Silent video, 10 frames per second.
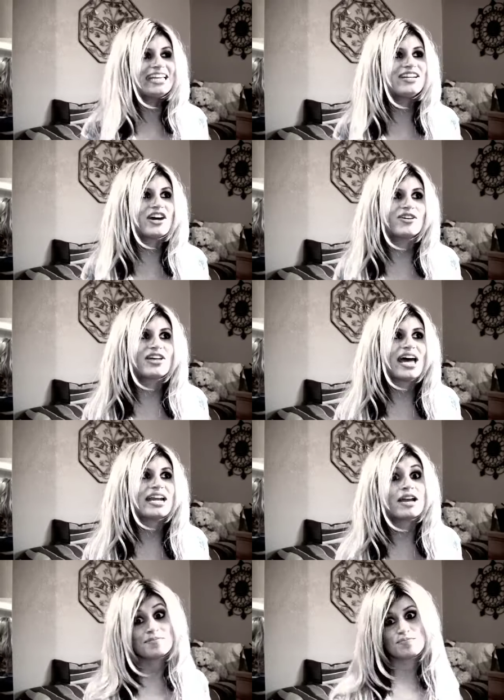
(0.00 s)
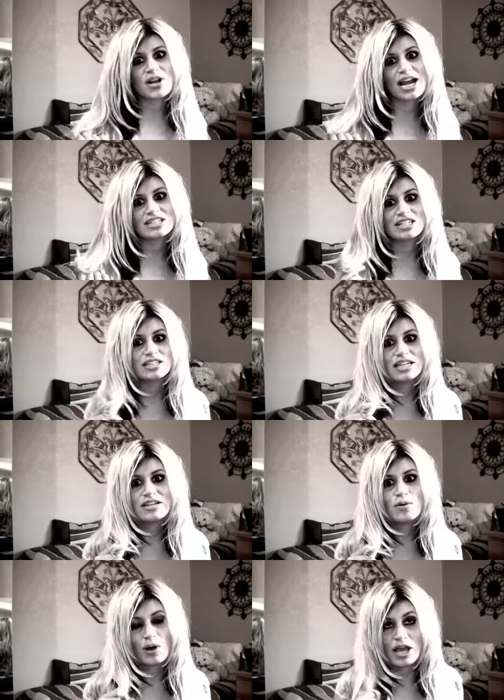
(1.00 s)
you know, that I'm
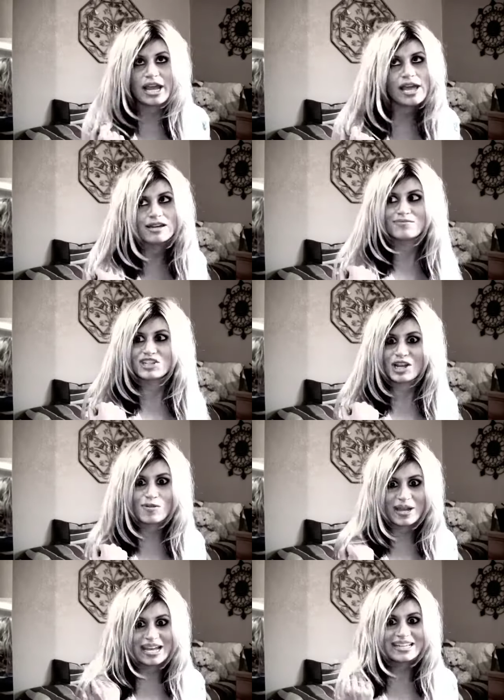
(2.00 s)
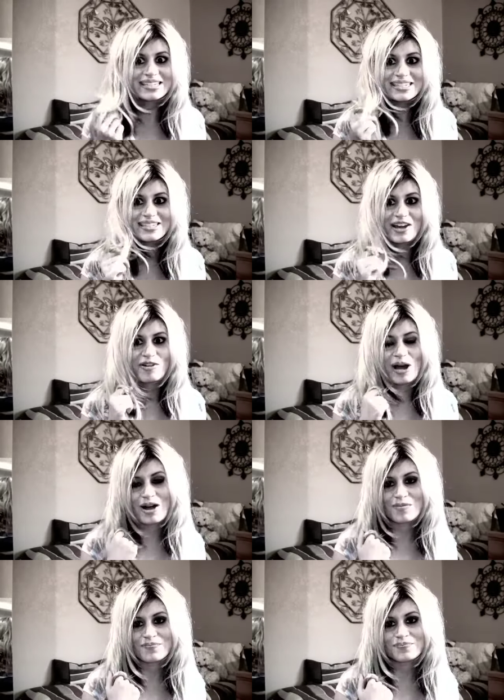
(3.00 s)
practically, well, I am jailbait. So,
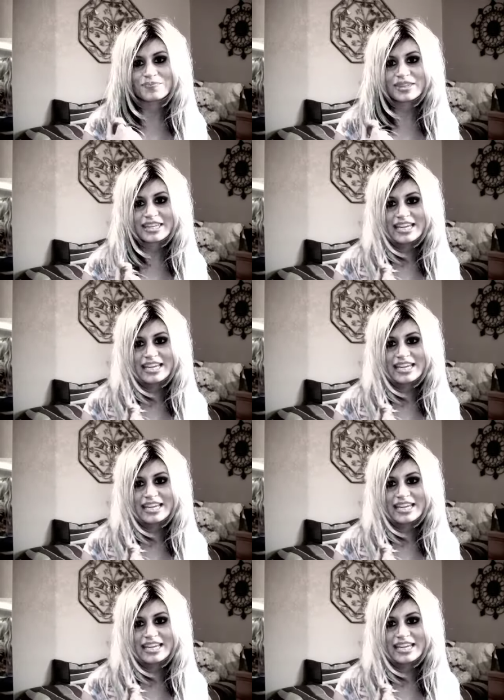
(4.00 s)
um,